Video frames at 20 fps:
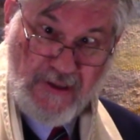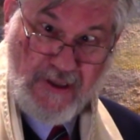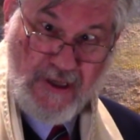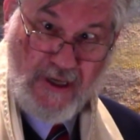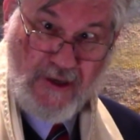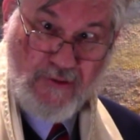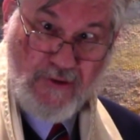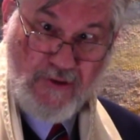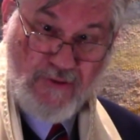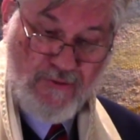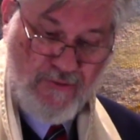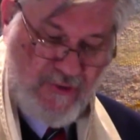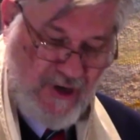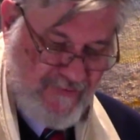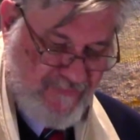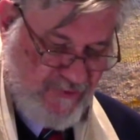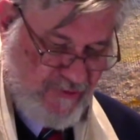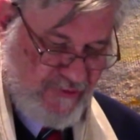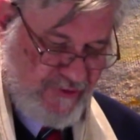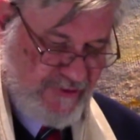in our
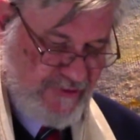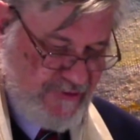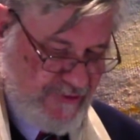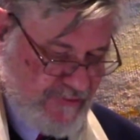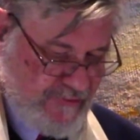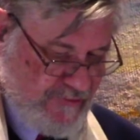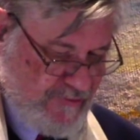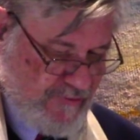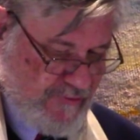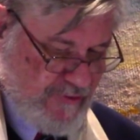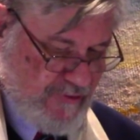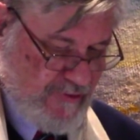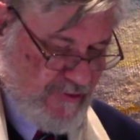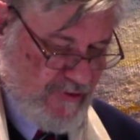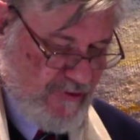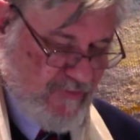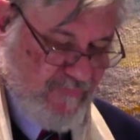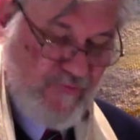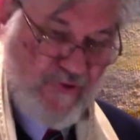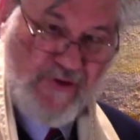reverence
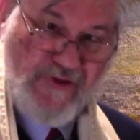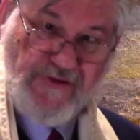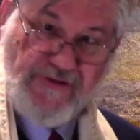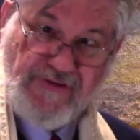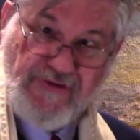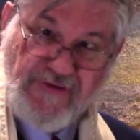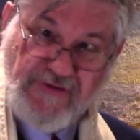for the